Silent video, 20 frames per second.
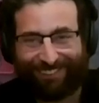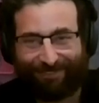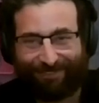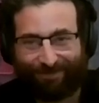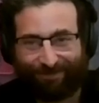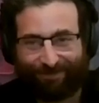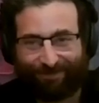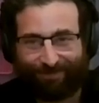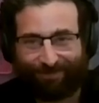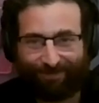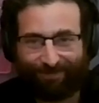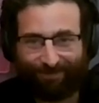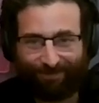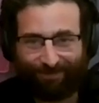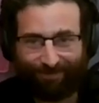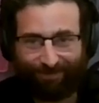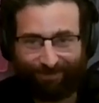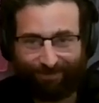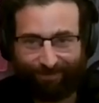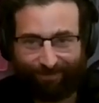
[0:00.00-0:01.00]

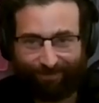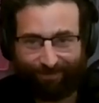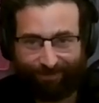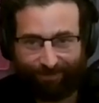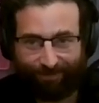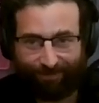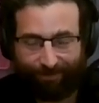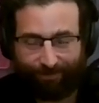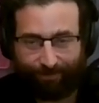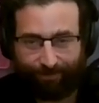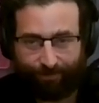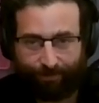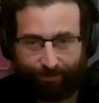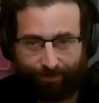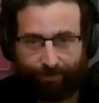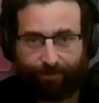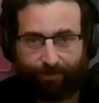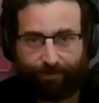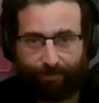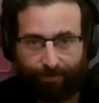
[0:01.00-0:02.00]

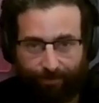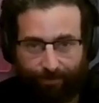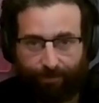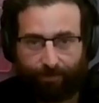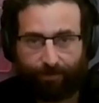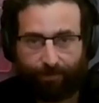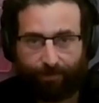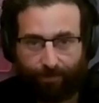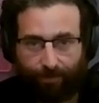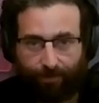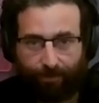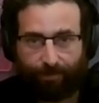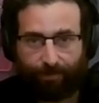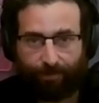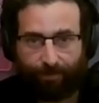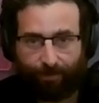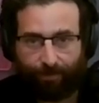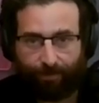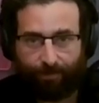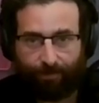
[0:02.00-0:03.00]

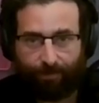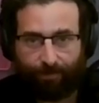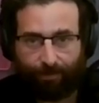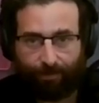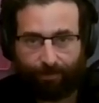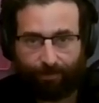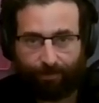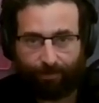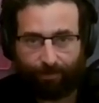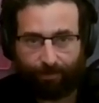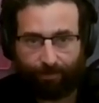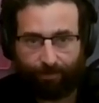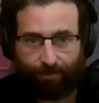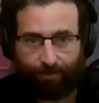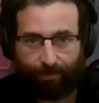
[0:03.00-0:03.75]
This person isn't speaking.